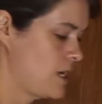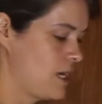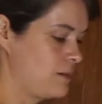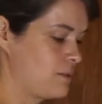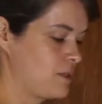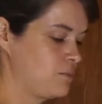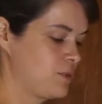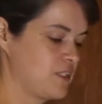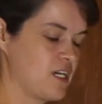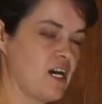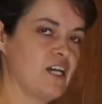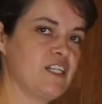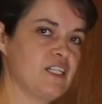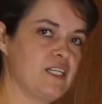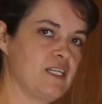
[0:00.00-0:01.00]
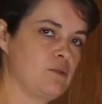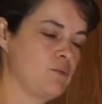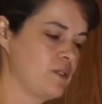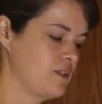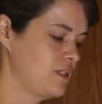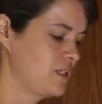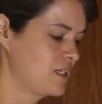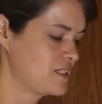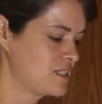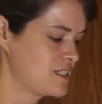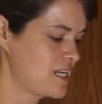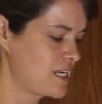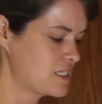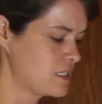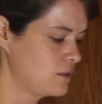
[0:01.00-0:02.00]
I'm going to put the onion in with it because it
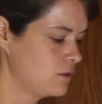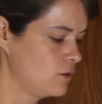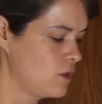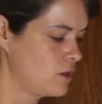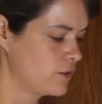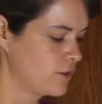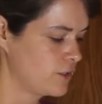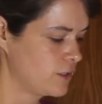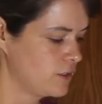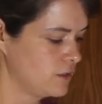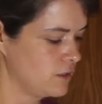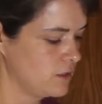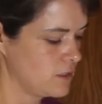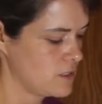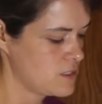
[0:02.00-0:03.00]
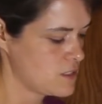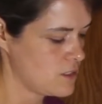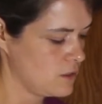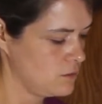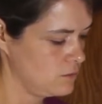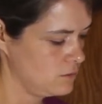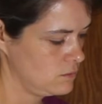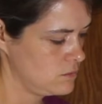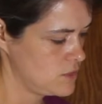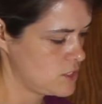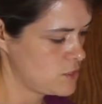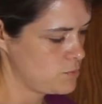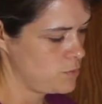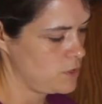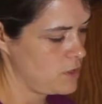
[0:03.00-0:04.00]
takes a little longer to cook, so
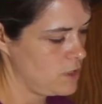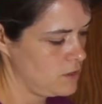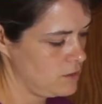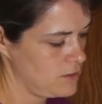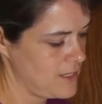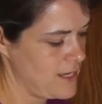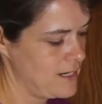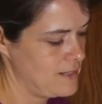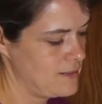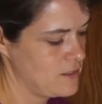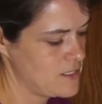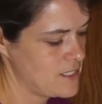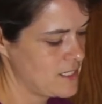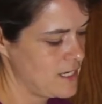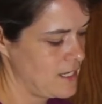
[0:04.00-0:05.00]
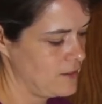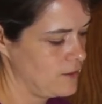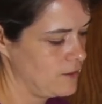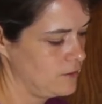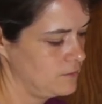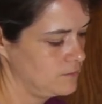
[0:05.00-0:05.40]
just put all that in there together.